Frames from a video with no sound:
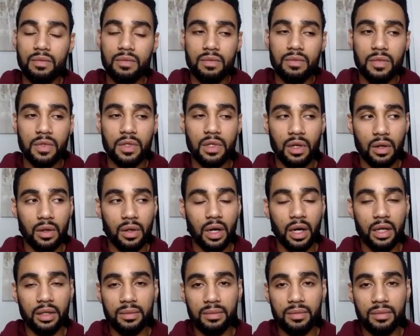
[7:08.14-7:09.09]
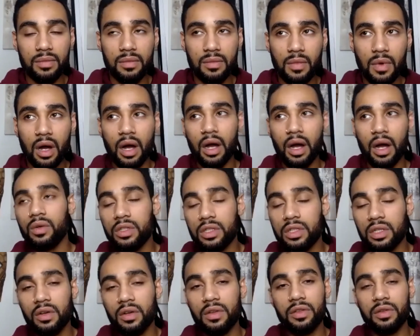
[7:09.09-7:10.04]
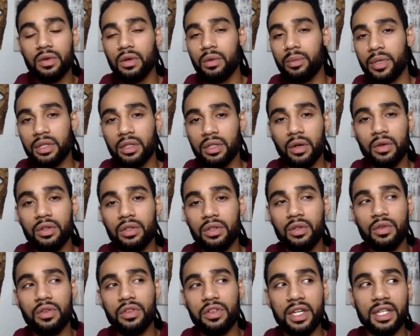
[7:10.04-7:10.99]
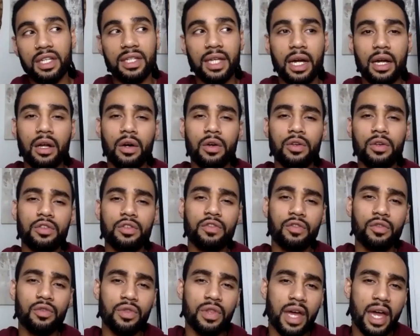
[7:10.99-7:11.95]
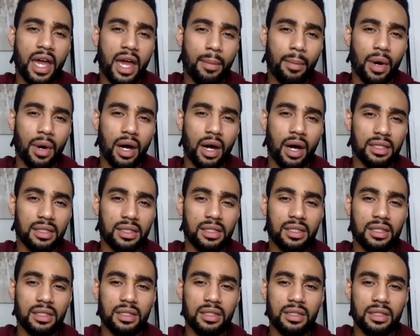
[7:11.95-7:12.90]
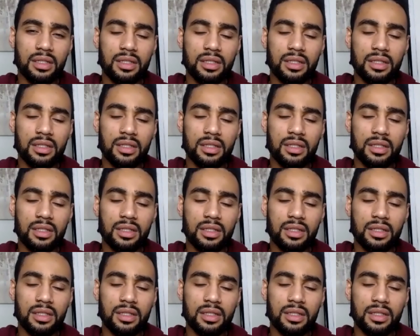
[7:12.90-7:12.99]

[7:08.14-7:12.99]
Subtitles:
I also thought, but don't you think that goes through their minds?